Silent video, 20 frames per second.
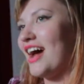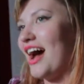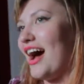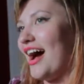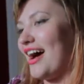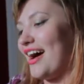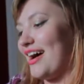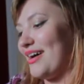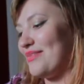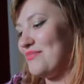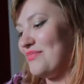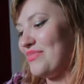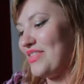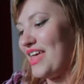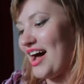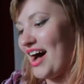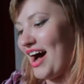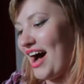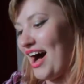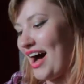
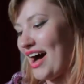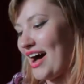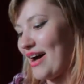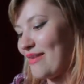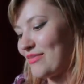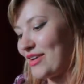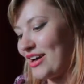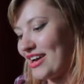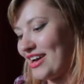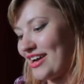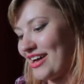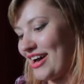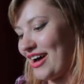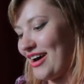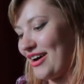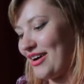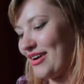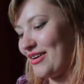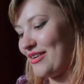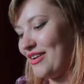I'm gonna
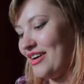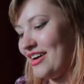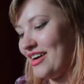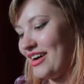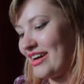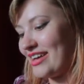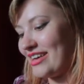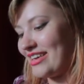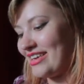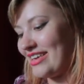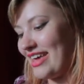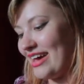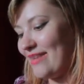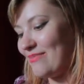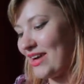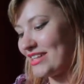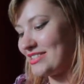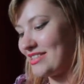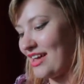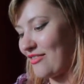go
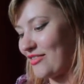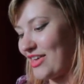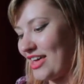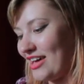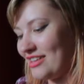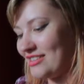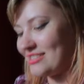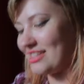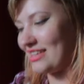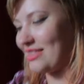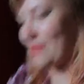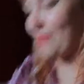get myself killed at